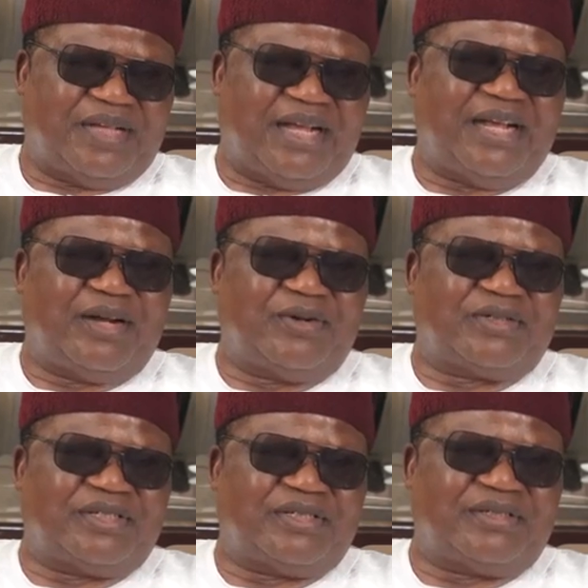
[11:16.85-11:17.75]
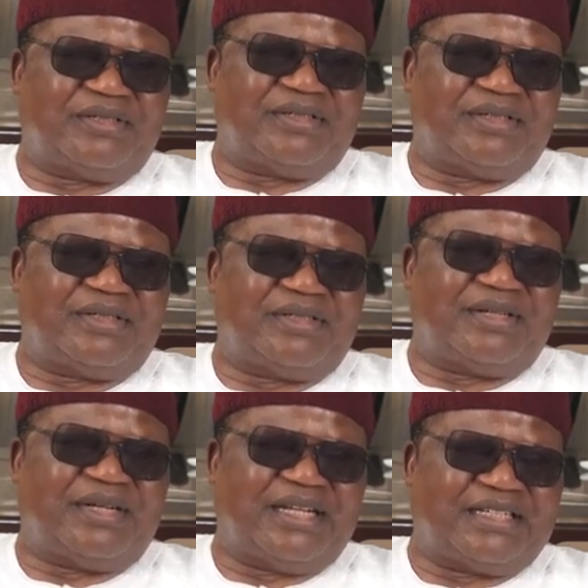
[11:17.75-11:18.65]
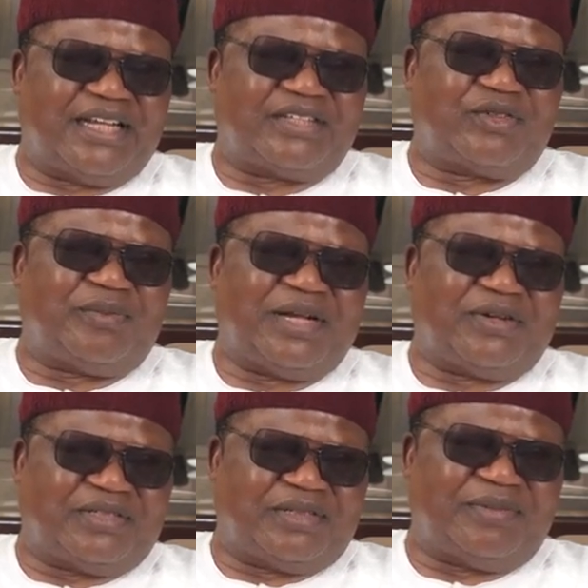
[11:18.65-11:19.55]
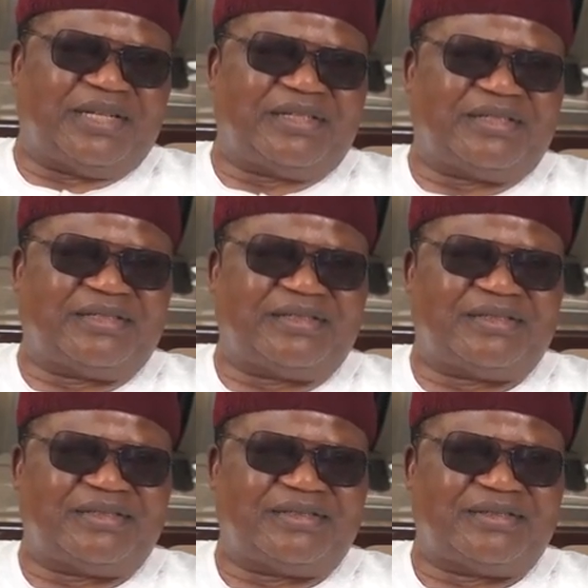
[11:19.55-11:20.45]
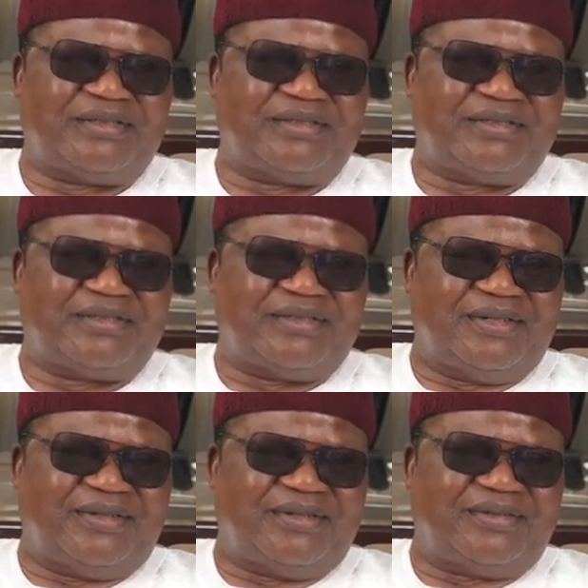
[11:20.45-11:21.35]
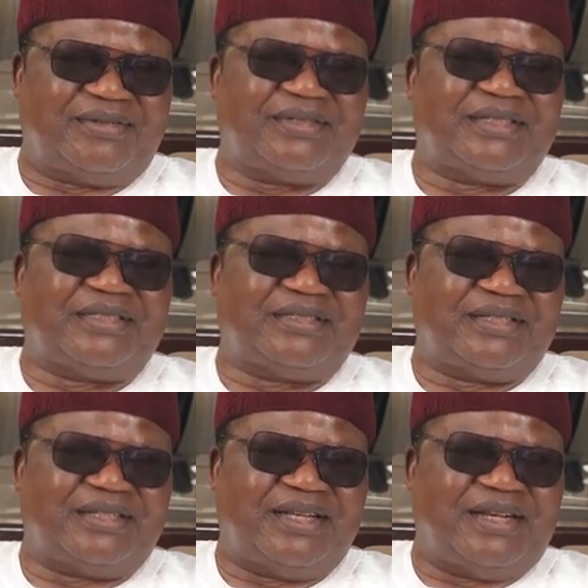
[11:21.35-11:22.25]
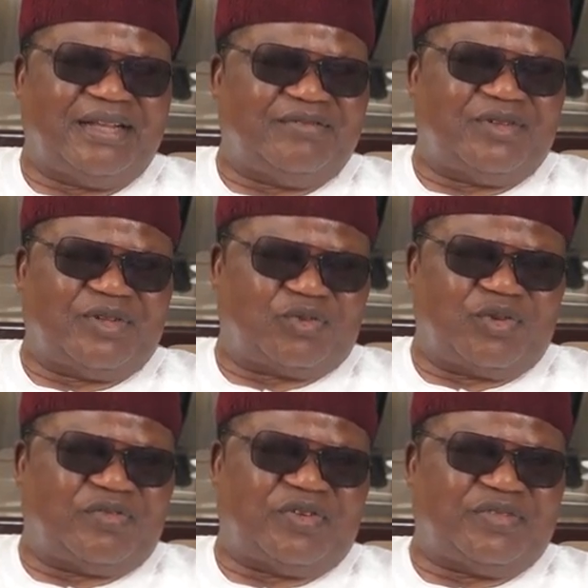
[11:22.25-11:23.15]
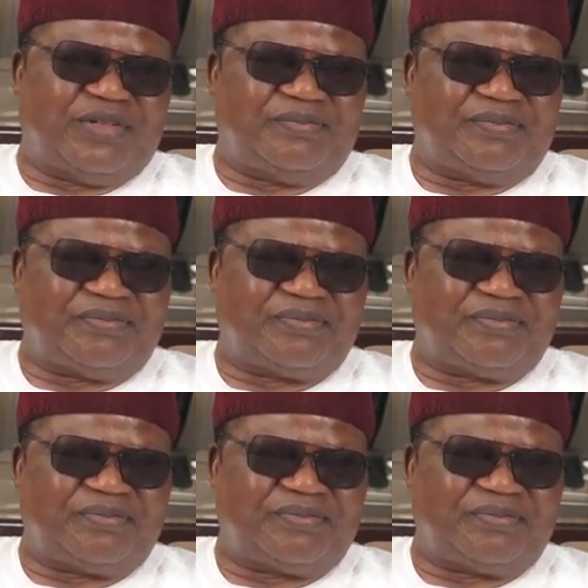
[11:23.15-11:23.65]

And I wrote letters to my countrymen, 11 or 12 of them.